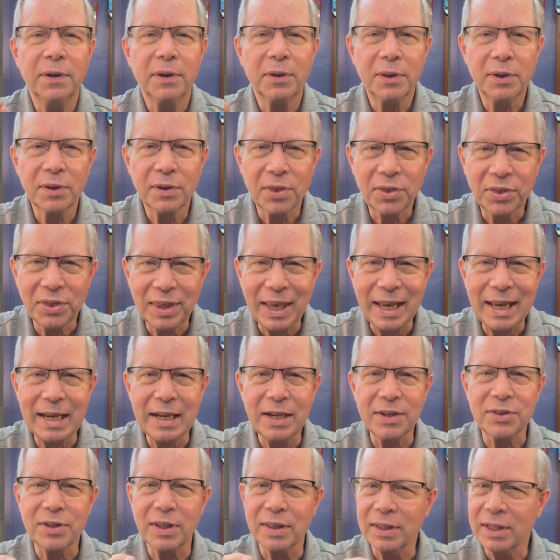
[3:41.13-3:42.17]
the
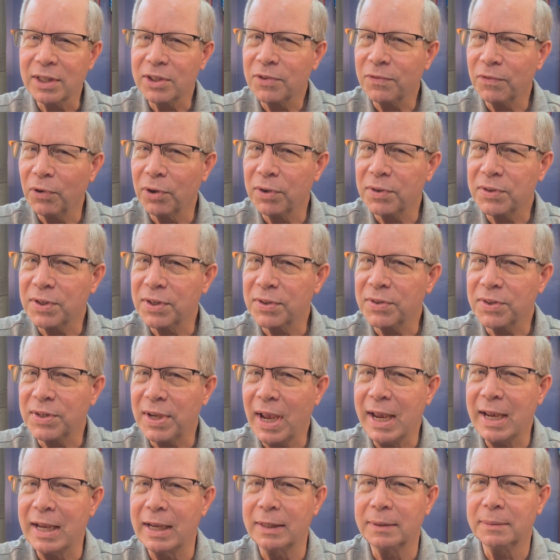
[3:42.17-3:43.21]
things that this verse is
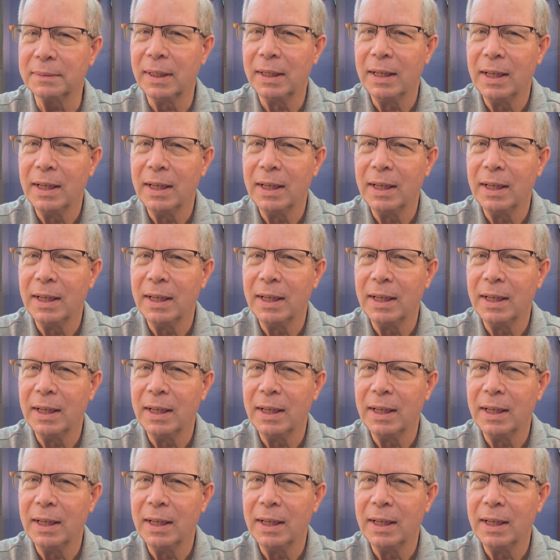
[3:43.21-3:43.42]
saying.